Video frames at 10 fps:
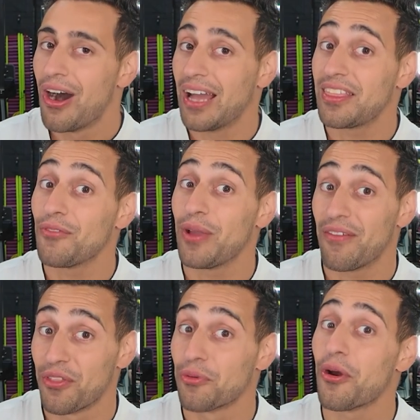I think we
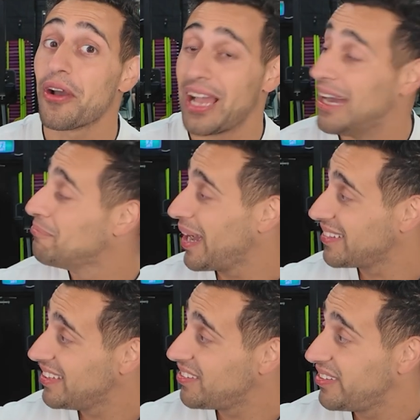have The Rock come
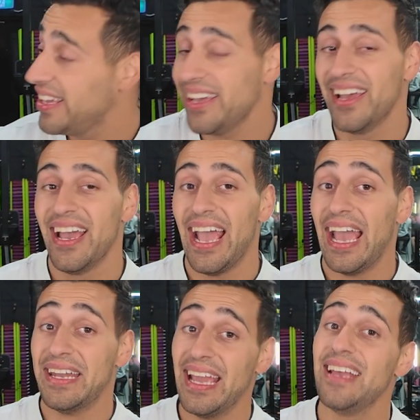back this year.
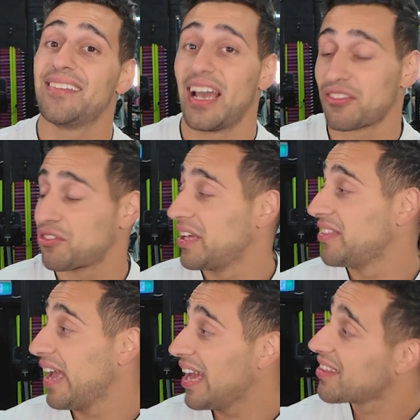And he is actually
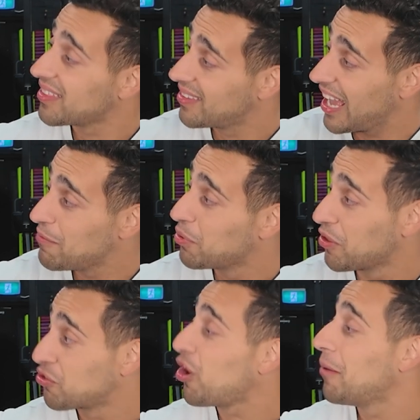the head of the table,
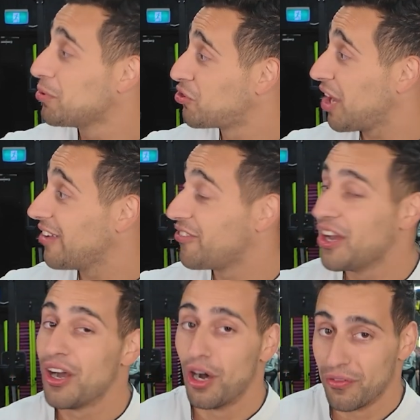the tribal chief
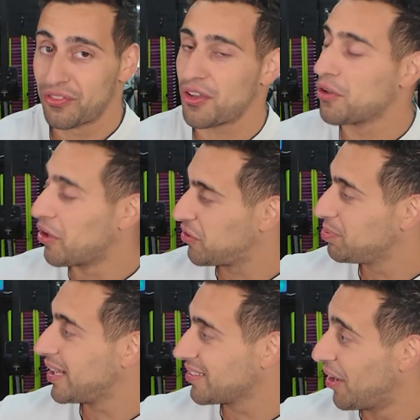of Solo's
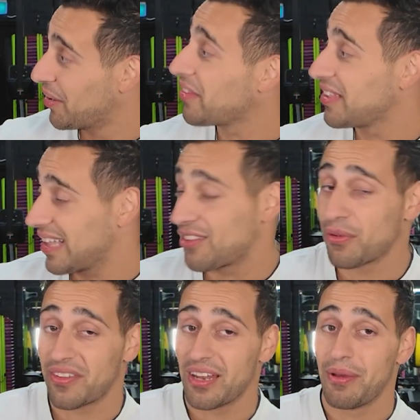bloodline. I think that's
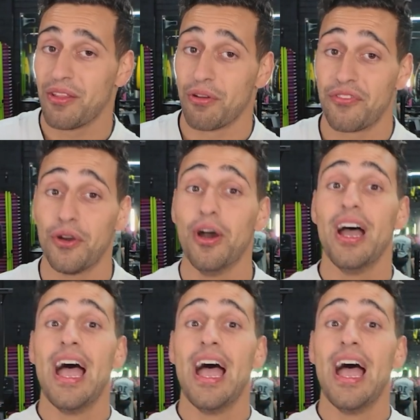what's going to be the reveal.